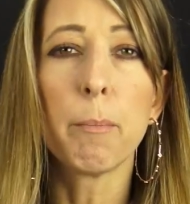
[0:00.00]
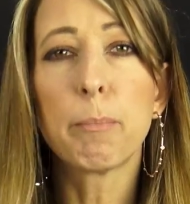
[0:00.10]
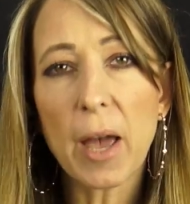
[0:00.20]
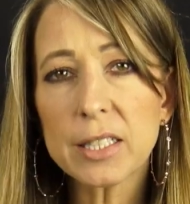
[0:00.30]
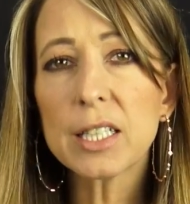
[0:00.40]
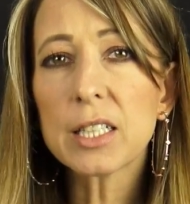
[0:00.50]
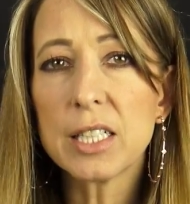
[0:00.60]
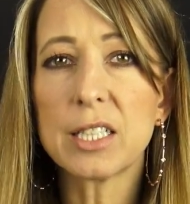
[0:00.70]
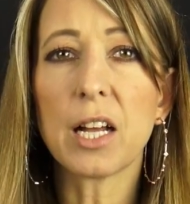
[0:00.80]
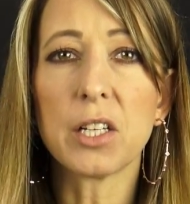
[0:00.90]

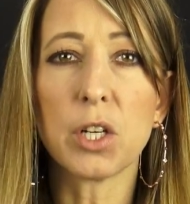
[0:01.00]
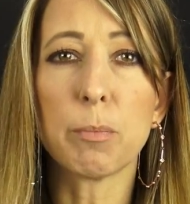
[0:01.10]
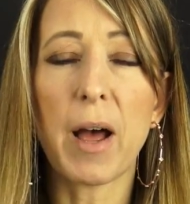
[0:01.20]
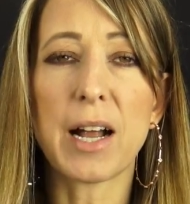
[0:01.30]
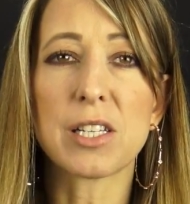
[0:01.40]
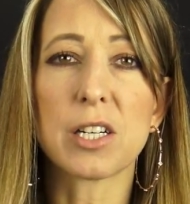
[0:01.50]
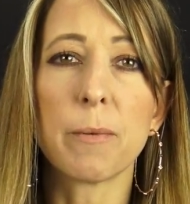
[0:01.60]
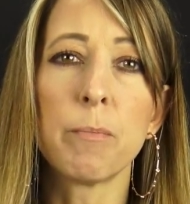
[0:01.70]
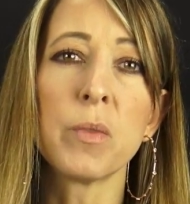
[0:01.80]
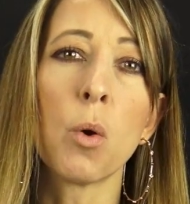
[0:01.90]
Basically telling your
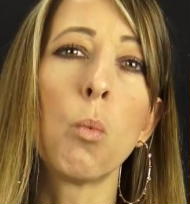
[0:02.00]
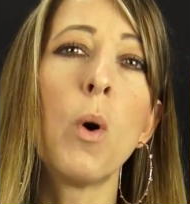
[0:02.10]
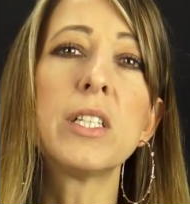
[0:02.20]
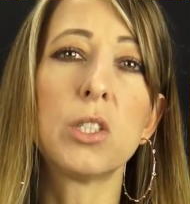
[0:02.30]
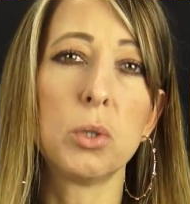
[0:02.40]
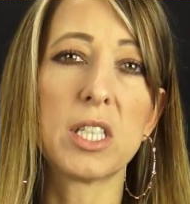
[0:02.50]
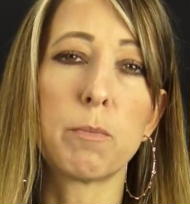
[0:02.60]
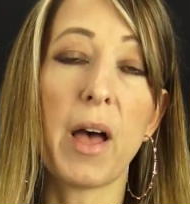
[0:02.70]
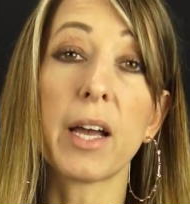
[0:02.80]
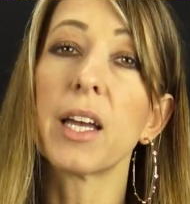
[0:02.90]
pastor what to
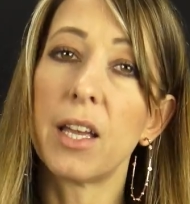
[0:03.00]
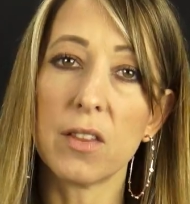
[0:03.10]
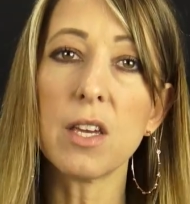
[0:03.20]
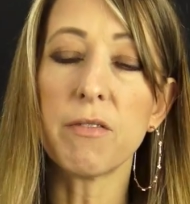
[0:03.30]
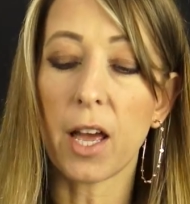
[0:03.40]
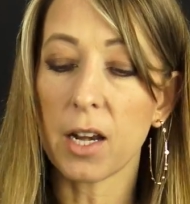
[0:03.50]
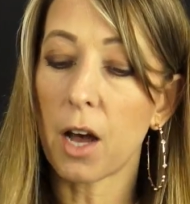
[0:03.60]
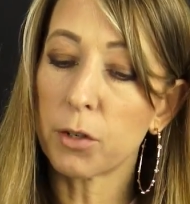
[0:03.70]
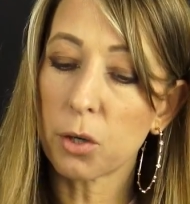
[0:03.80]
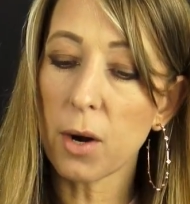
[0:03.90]
expect in the event
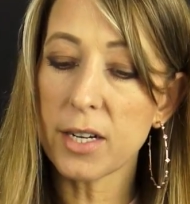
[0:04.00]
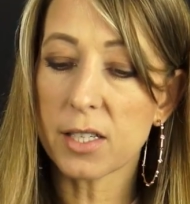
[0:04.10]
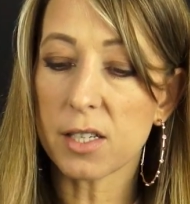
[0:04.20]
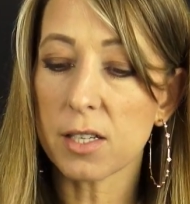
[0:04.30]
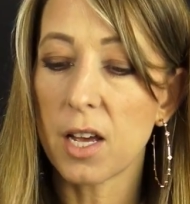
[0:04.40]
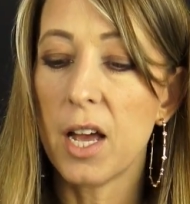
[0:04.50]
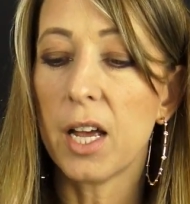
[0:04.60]
of a crisis.